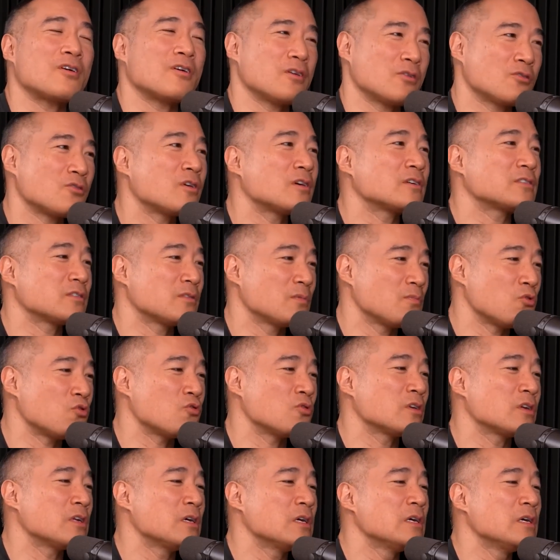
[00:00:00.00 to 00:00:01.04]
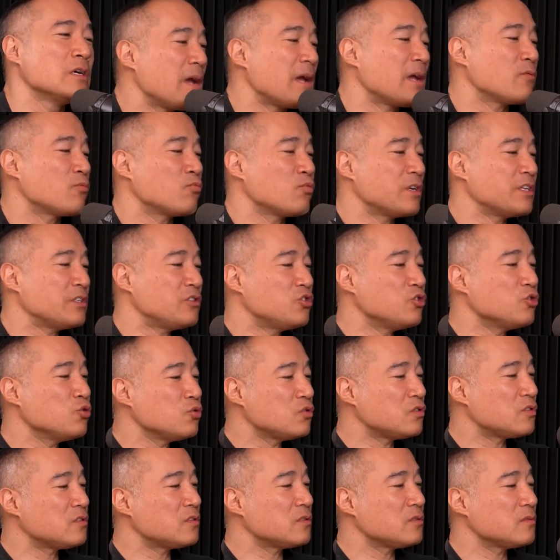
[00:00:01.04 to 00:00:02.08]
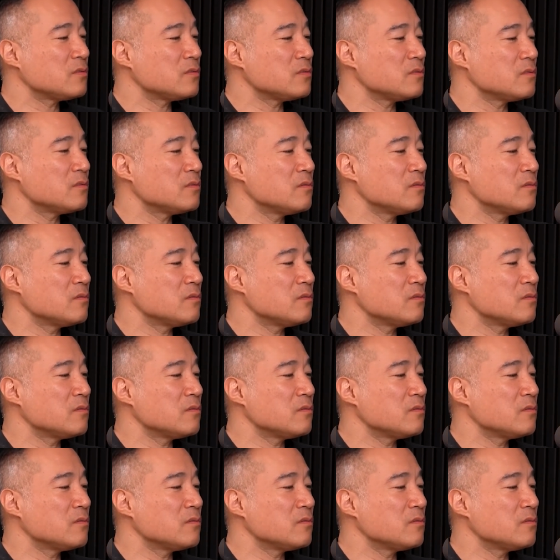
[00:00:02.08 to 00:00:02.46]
acro yeah, across the board, a reduced